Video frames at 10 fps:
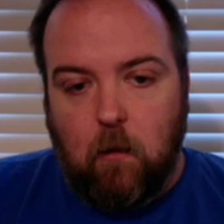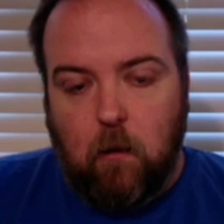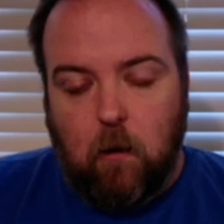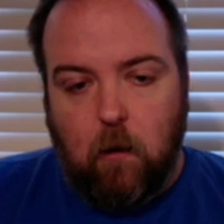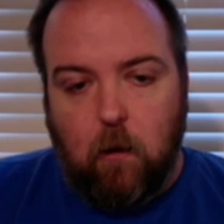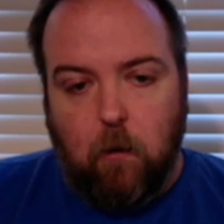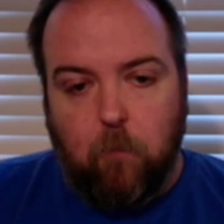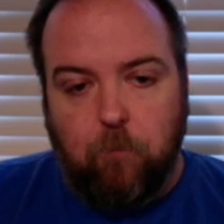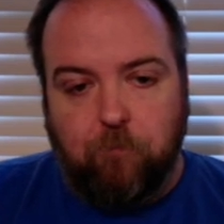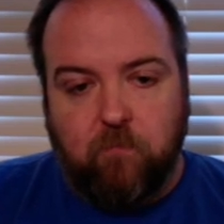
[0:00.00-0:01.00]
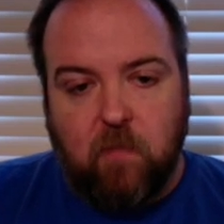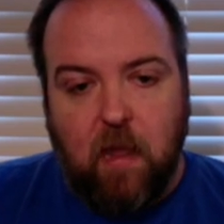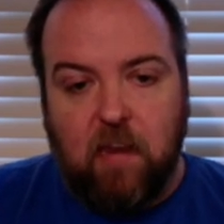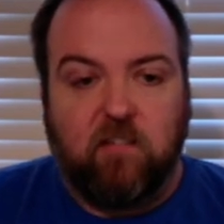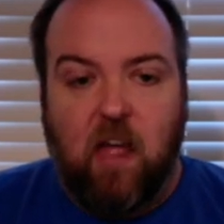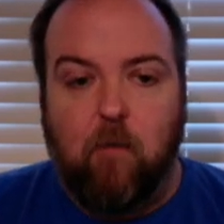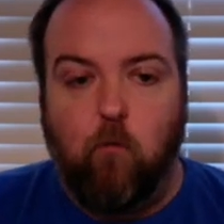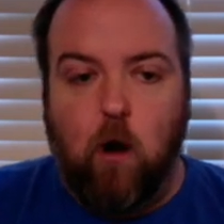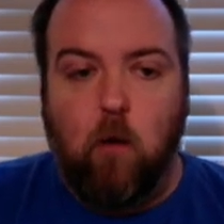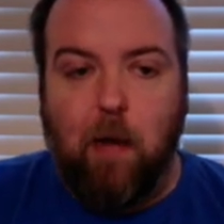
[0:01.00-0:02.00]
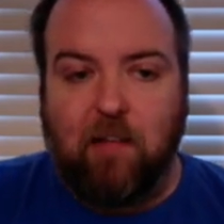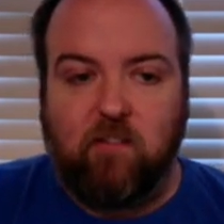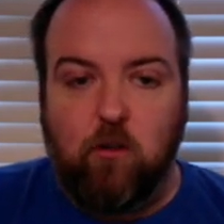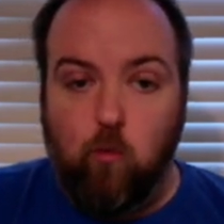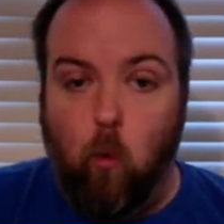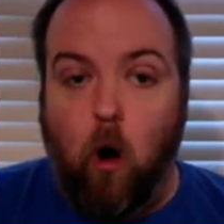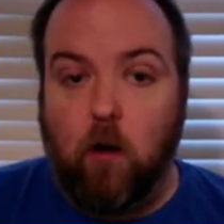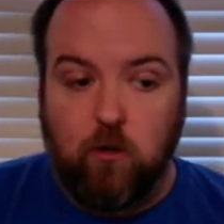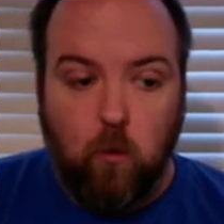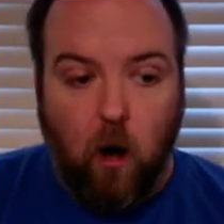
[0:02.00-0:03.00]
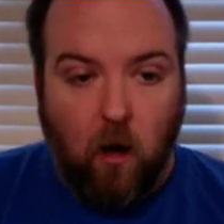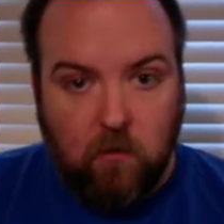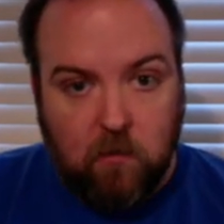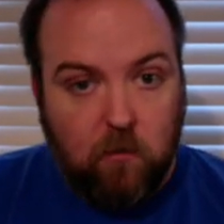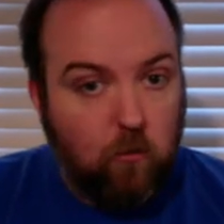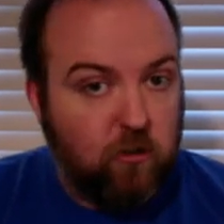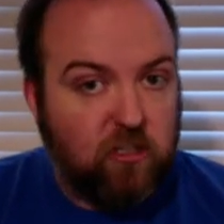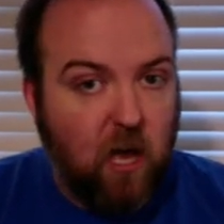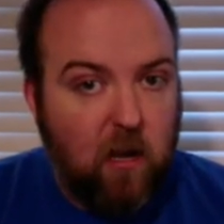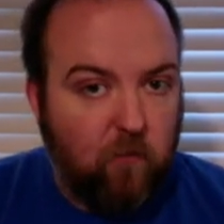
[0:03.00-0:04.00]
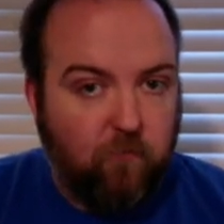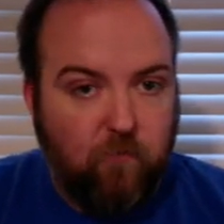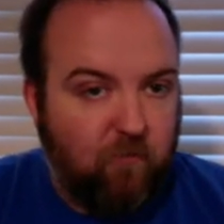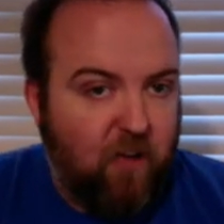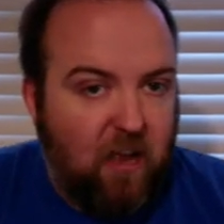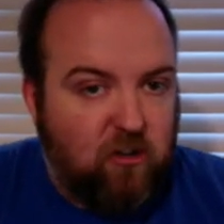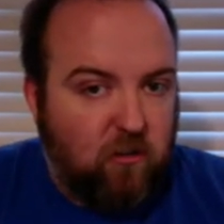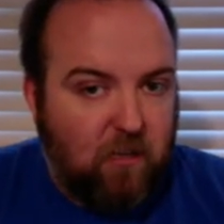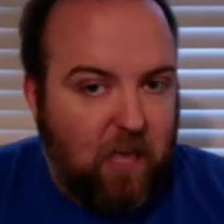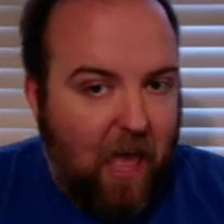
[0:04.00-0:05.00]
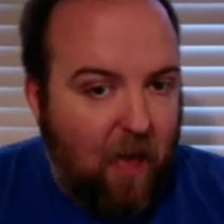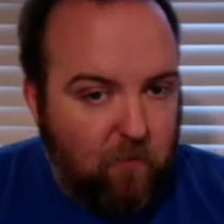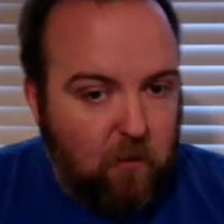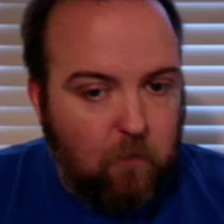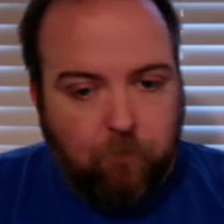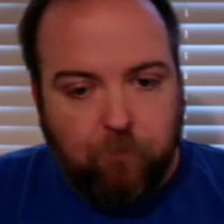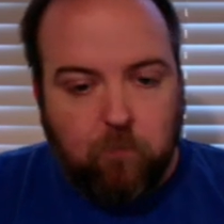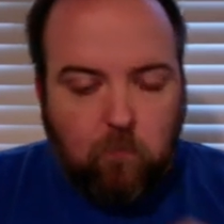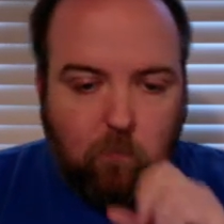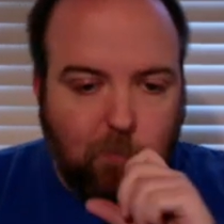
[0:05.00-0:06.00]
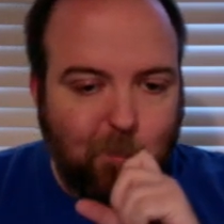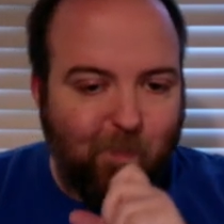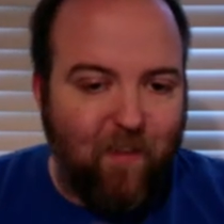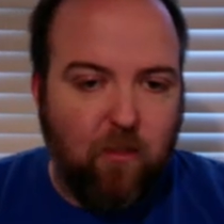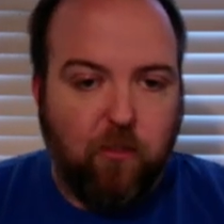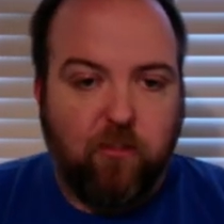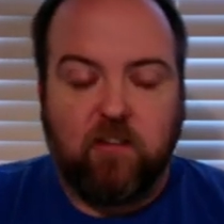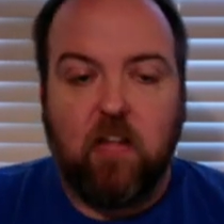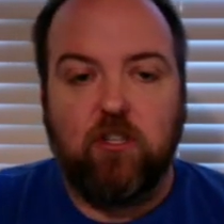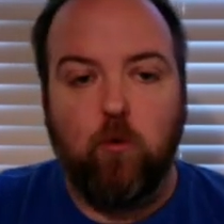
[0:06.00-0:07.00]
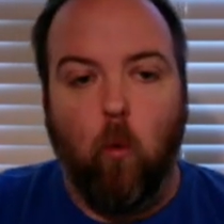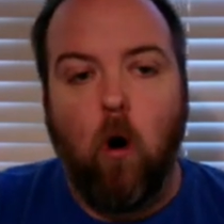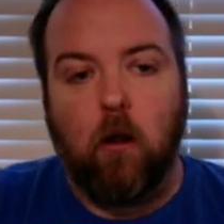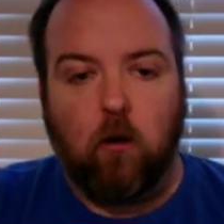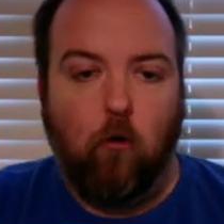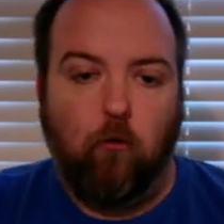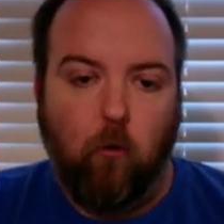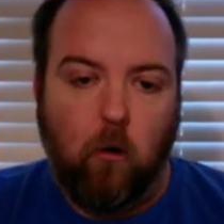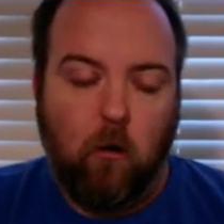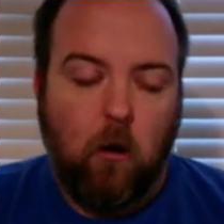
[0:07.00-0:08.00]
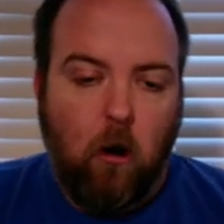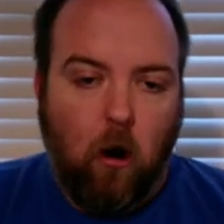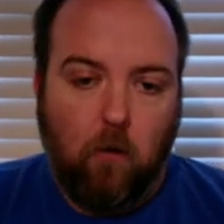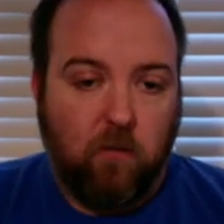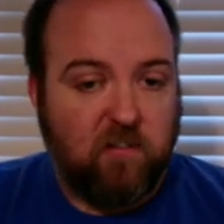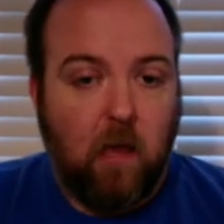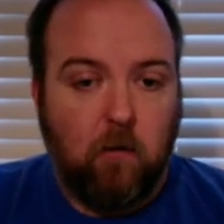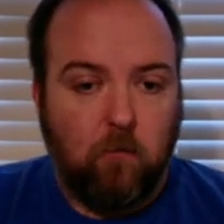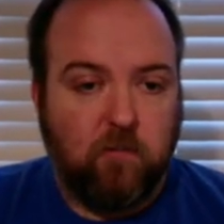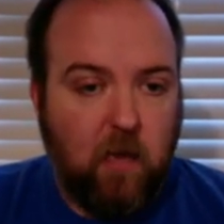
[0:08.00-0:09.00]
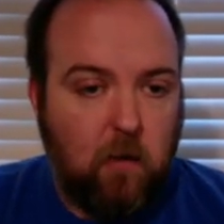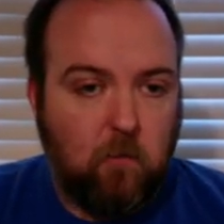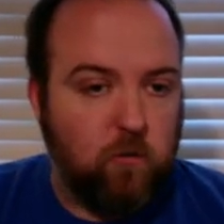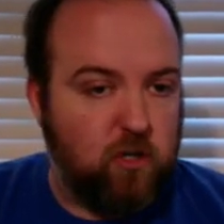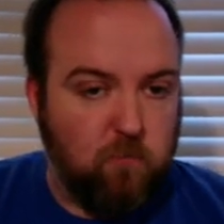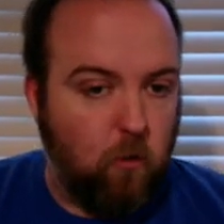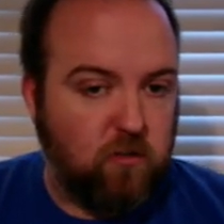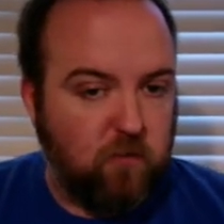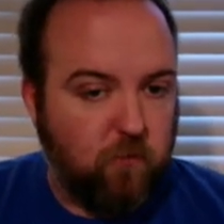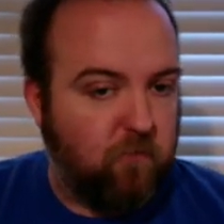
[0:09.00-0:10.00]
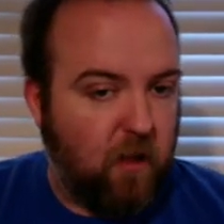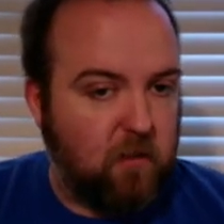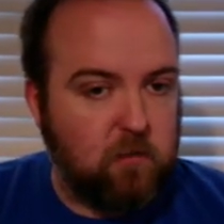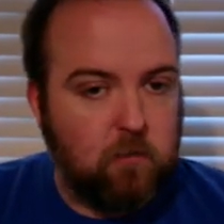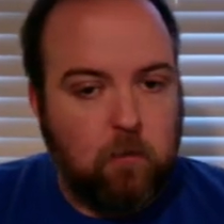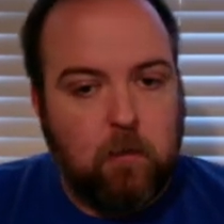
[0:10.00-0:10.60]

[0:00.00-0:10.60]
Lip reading: It doesn't have rare mats that you want to hunt. You'll just kind of eventually have it. The sets you want to go for are the Sentinel set, which is mostly for defense,